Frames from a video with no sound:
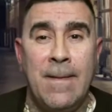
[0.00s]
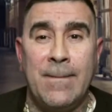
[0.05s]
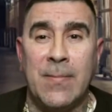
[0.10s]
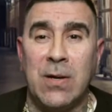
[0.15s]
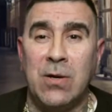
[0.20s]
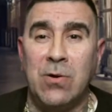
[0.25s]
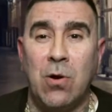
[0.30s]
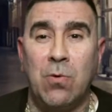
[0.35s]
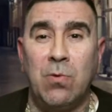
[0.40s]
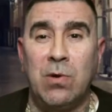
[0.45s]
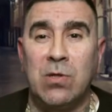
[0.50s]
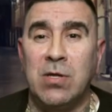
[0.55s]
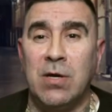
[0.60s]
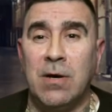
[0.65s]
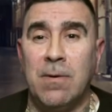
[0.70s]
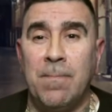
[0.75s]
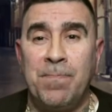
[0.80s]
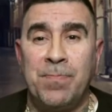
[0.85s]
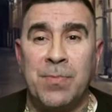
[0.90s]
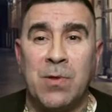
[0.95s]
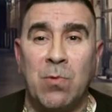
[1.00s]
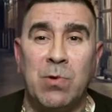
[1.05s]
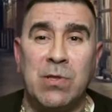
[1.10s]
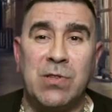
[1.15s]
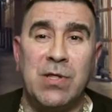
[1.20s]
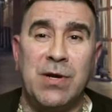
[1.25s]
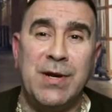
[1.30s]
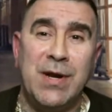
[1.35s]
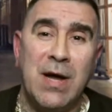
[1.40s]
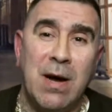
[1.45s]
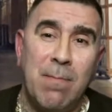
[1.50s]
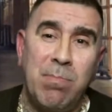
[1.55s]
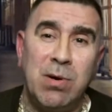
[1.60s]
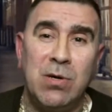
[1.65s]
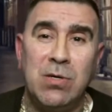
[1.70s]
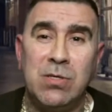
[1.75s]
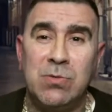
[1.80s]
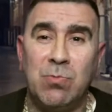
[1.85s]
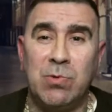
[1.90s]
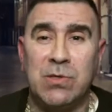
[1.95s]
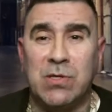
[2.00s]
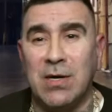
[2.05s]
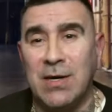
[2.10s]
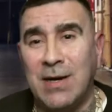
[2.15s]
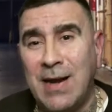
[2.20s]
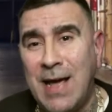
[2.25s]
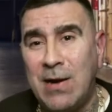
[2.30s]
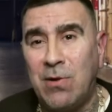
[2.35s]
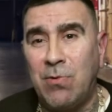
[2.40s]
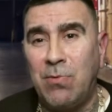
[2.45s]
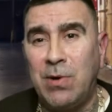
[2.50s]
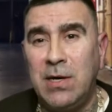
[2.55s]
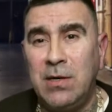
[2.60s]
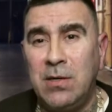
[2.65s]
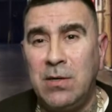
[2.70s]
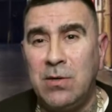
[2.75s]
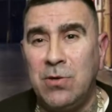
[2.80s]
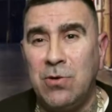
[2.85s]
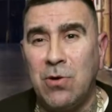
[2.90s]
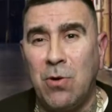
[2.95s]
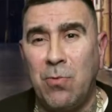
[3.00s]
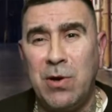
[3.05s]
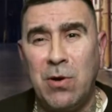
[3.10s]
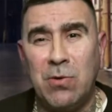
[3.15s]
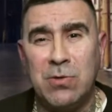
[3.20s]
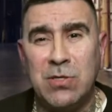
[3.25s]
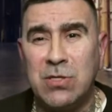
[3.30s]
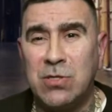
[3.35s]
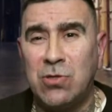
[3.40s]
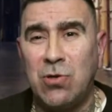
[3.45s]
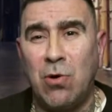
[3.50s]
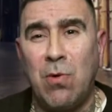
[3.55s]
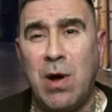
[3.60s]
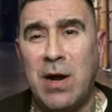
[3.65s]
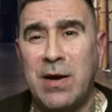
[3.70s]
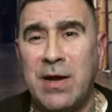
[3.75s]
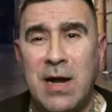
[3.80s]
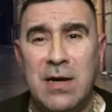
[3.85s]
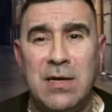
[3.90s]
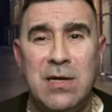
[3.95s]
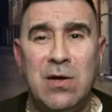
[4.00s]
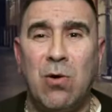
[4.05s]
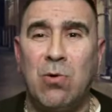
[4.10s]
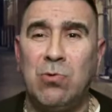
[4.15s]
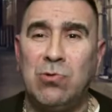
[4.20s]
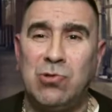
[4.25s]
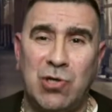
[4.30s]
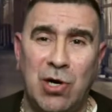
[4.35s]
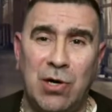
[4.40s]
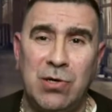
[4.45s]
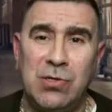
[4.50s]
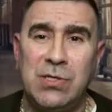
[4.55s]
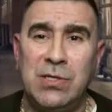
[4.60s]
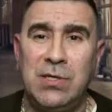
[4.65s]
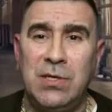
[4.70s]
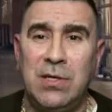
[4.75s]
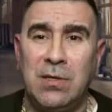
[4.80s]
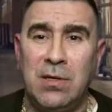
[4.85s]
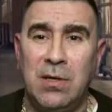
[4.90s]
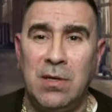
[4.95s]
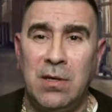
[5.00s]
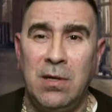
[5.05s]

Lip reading: You know, with the numbers, with the lettering. You know, we don't just throw on any old jersey.